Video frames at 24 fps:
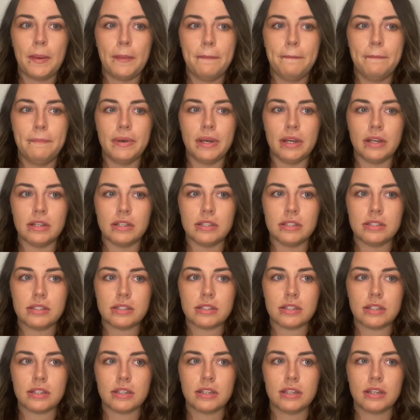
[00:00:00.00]
but
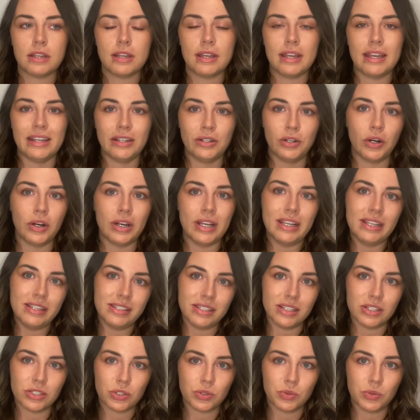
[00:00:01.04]
it got
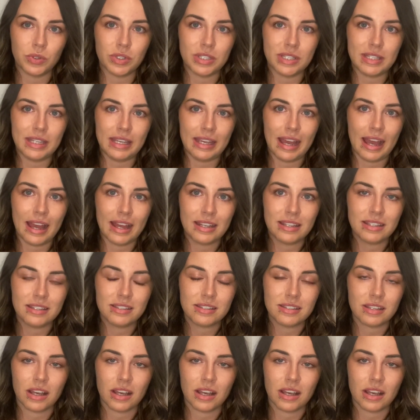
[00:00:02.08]
easier towards the end.